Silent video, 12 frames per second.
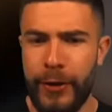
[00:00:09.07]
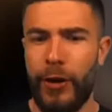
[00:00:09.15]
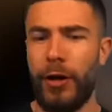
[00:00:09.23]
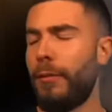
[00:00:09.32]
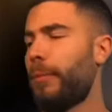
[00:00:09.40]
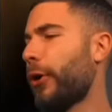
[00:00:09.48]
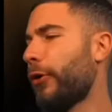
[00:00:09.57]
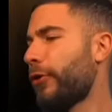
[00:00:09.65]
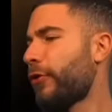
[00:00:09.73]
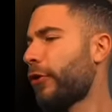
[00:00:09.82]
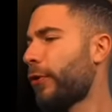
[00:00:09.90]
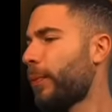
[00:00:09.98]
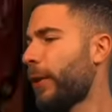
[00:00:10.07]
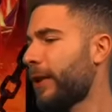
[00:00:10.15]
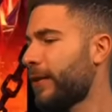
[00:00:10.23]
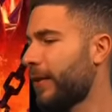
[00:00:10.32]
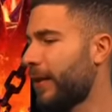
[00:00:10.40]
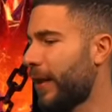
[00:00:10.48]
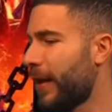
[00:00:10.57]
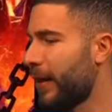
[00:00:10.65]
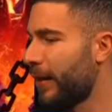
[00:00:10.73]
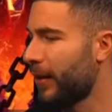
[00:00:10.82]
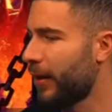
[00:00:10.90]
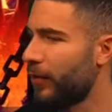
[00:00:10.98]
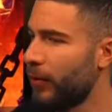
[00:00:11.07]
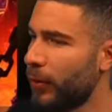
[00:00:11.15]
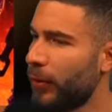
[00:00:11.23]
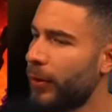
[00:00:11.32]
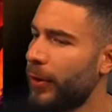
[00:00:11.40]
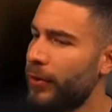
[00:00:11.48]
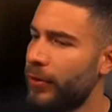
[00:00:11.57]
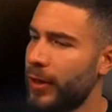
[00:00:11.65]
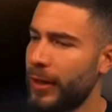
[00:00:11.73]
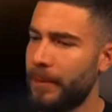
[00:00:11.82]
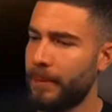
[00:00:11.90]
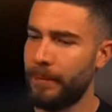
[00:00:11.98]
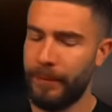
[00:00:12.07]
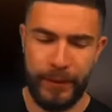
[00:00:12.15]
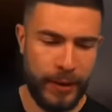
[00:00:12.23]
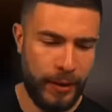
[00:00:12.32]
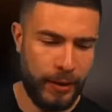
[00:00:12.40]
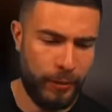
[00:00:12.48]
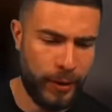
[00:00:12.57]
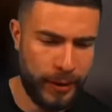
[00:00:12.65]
bonus opening today. If you were wondering why